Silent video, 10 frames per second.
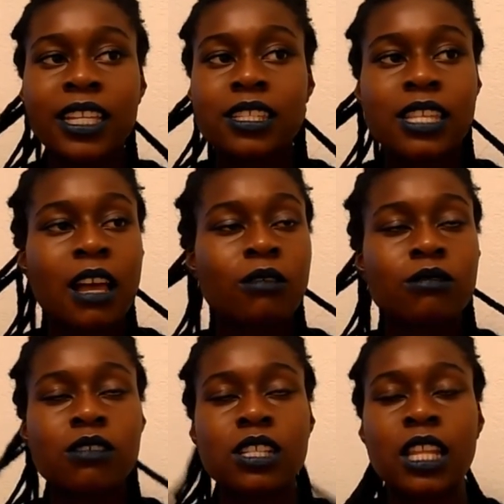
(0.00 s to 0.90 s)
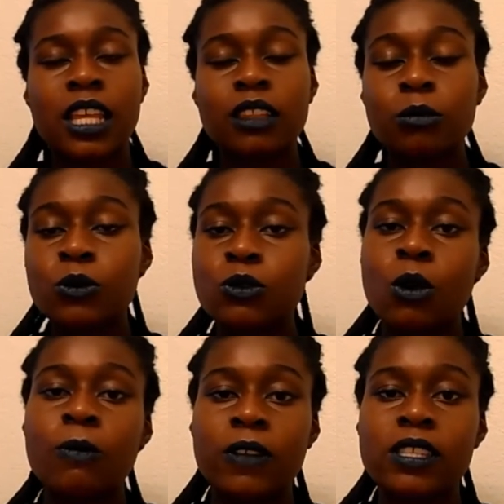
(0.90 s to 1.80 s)
It sounds like the
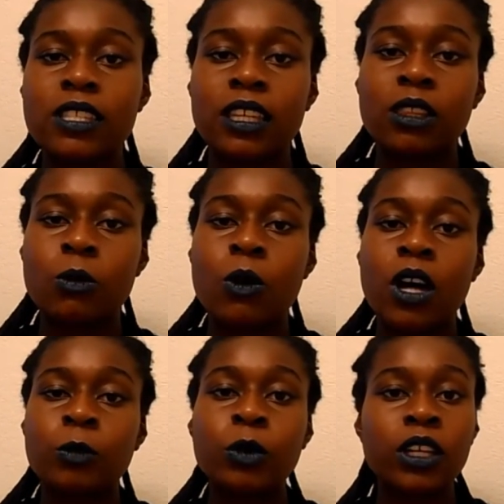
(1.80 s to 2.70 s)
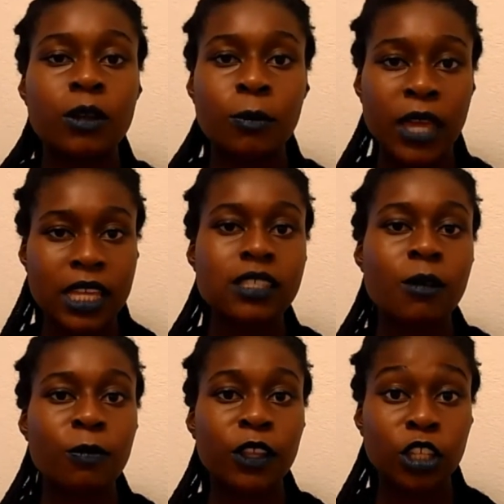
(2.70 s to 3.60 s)
most obvious thing in the world, but pick
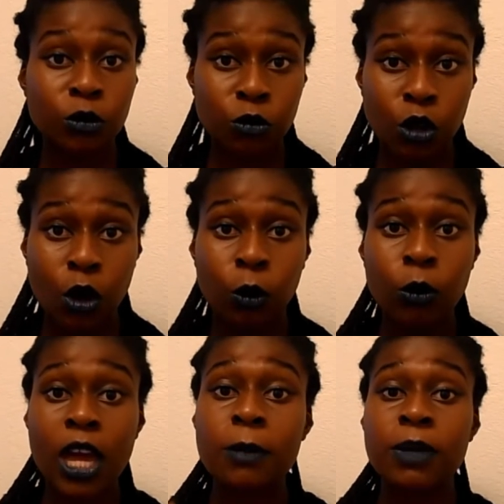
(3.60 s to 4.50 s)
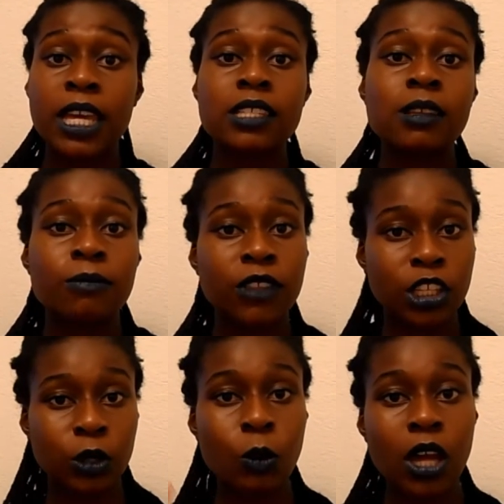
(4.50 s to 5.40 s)
something you know and pick
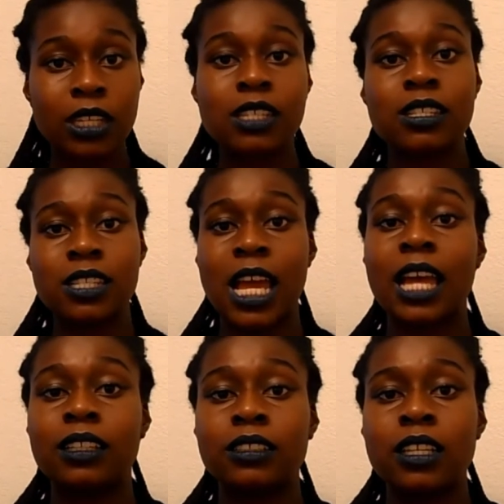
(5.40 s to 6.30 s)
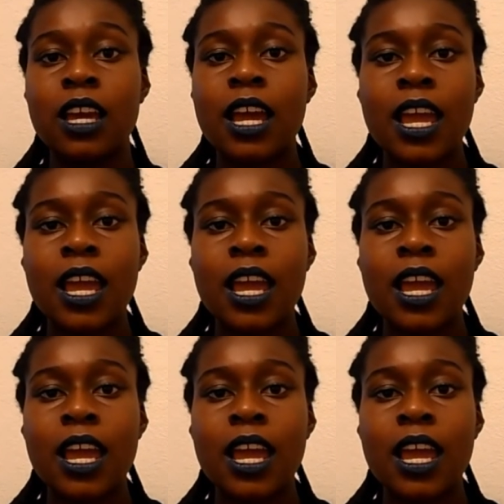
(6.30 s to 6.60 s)
something you understand.